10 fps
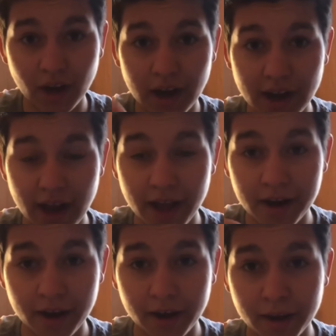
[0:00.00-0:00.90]
I had
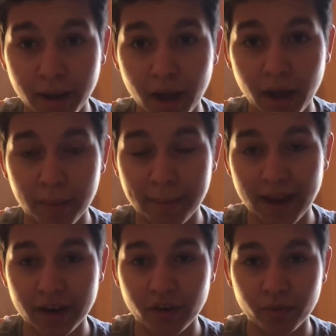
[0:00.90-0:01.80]
a, a
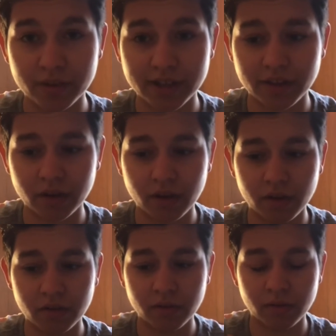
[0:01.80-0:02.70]
bandage. What's that thing
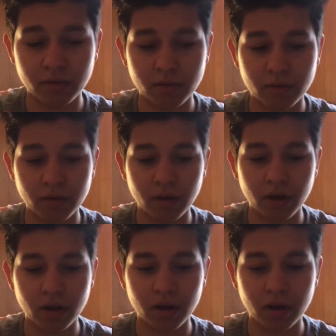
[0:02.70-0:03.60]
called?
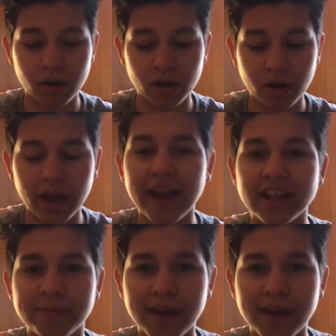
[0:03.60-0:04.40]
Uh, an ace